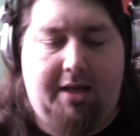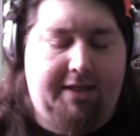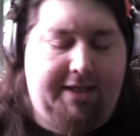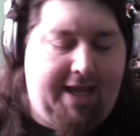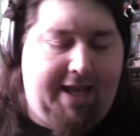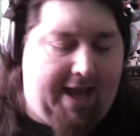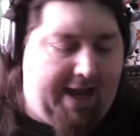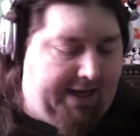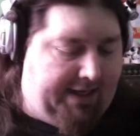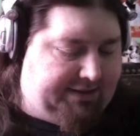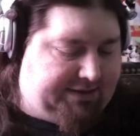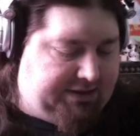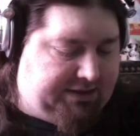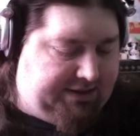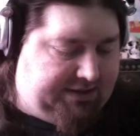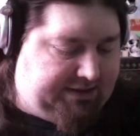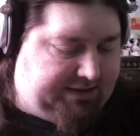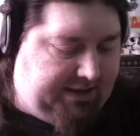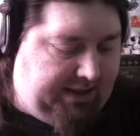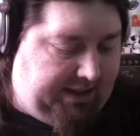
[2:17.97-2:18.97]
yeah, it's
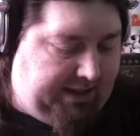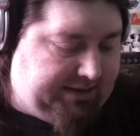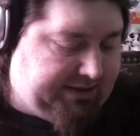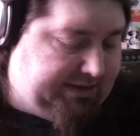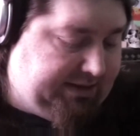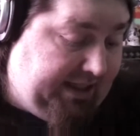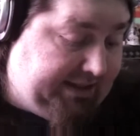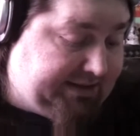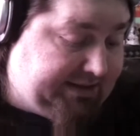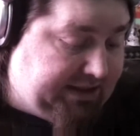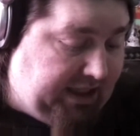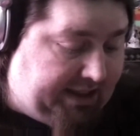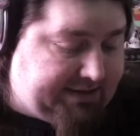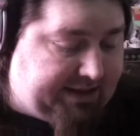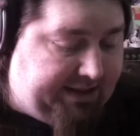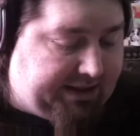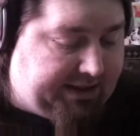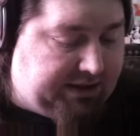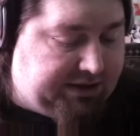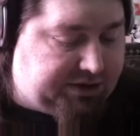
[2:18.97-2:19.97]
just it's, it's
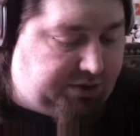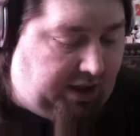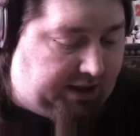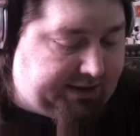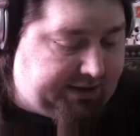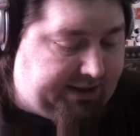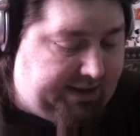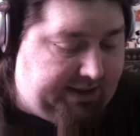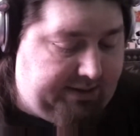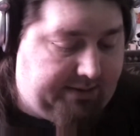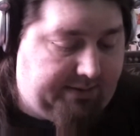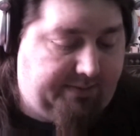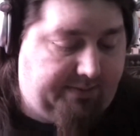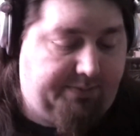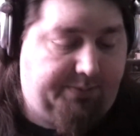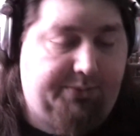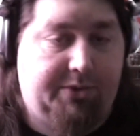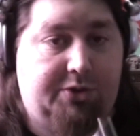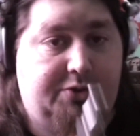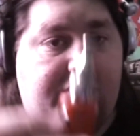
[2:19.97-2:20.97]
nicely constructed.
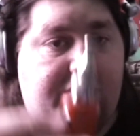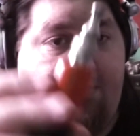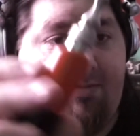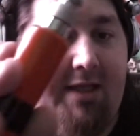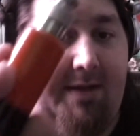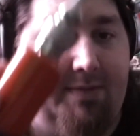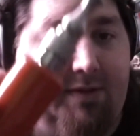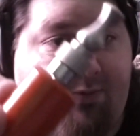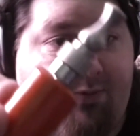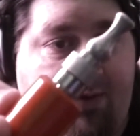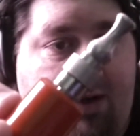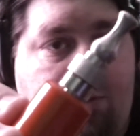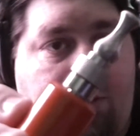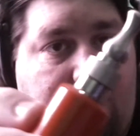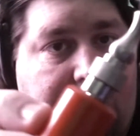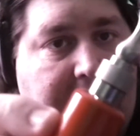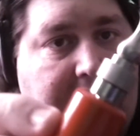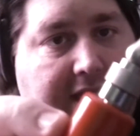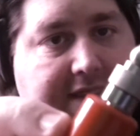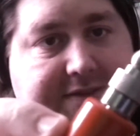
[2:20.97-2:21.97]
The drip tips fit
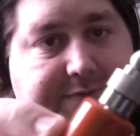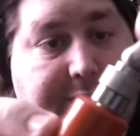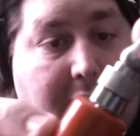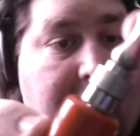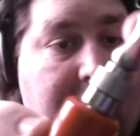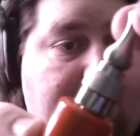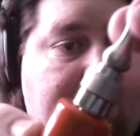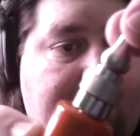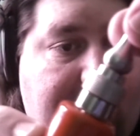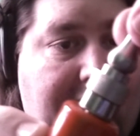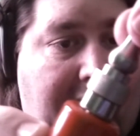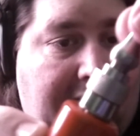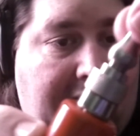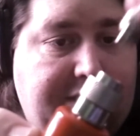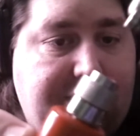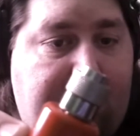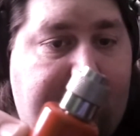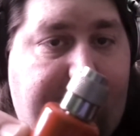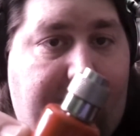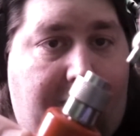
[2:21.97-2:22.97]
really nice. Very
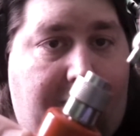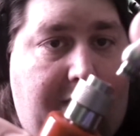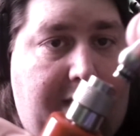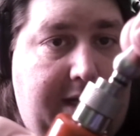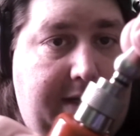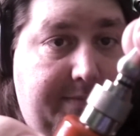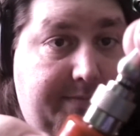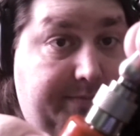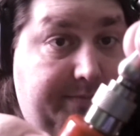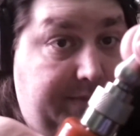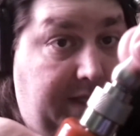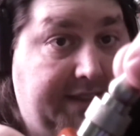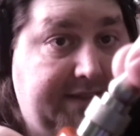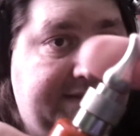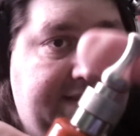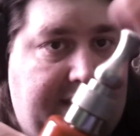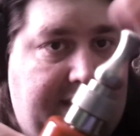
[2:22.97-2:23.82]
actually very nice